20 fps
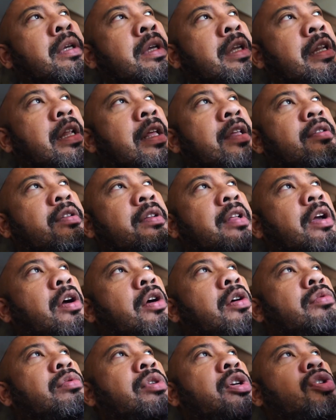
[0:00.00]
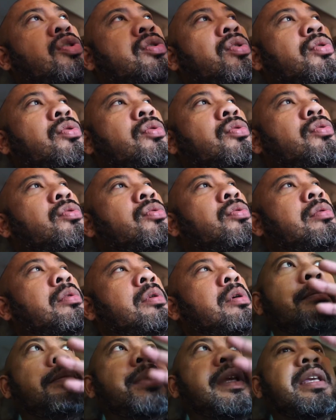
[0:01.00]
they always show
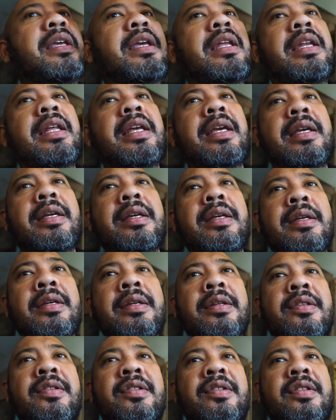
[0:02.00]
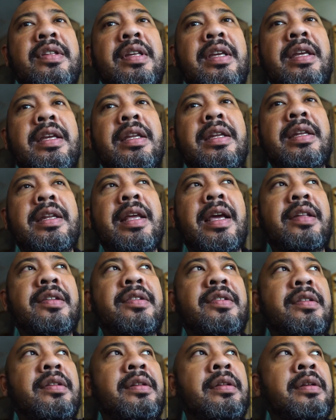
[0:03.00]
beginning scene that's